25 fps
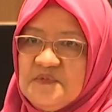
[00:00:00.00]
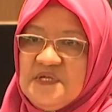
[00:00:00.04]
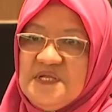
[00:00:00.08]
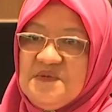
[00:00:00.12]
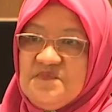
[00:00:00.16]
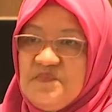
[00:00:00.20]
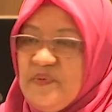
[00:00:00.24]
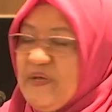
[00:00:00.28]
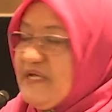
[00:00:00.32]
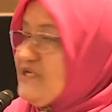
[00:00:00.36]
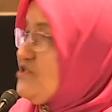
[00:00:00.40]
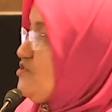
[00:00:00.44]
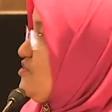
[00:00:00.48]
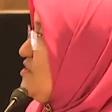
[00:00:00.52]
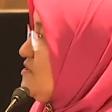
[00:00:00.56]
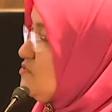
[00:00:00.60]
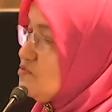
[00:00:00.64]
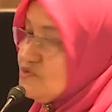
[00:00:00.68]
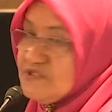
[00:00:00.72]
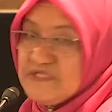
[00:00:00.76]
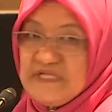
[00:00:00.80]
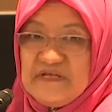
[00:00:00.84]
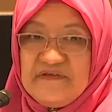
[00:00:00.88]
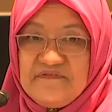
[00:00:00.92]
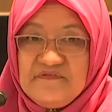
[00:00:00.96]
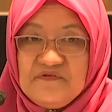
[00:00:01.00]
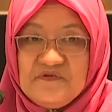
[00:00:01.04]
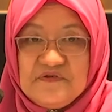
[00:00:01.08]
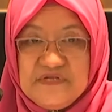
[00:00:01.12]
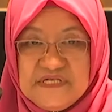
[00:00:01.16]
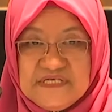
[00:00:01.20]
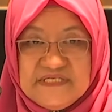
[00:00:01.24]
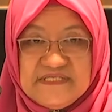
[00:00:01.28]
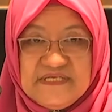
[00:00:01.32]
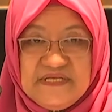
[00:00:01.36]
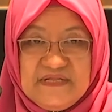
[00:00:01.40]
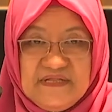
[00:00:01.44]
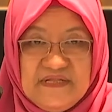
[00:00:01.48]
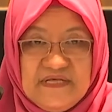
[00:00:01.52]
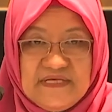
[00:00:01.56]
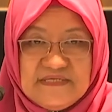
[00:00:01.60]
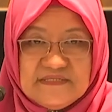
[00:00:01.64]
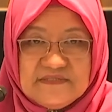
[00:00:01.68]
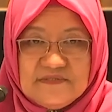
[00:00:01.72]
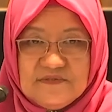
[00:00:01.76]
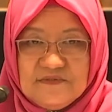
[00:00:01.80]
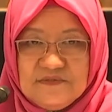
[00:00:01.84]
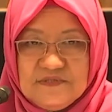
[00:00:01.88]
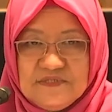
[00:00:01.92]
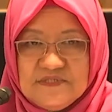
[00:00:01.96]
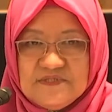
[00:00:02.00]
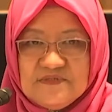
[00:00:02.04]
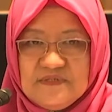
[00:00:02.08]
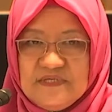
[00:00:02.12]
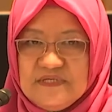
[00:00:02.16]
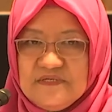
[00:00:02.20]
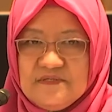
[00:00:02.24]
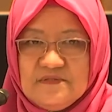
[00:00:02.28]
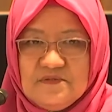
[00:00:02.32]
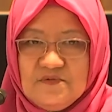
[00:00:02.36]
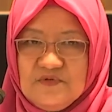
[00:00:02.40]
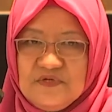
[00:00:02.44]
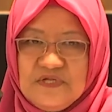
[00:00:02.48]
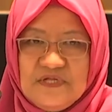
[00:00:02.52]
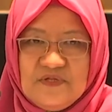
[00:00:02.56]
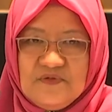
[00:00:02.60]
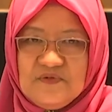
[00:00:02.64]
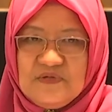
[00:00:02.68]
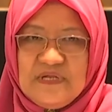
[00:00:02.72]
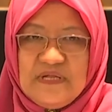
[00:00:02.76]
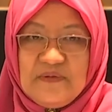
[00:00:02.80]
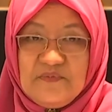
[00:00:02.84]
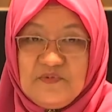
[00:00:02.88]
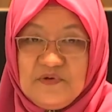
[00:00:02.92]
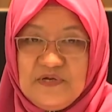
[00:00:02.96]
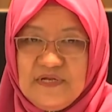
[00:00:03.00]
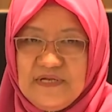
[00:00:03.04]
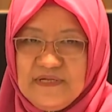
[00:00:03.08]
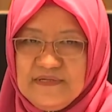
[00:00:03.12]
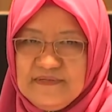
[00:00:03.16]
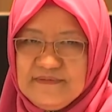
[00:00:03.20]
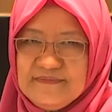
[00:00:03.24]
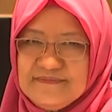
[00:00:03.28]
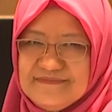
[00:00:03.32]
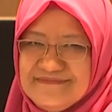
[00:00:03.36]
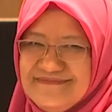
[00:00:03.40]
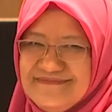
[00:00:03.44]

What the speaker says: in patient. Ustaz, I've already said that, so this one no need to elaborate.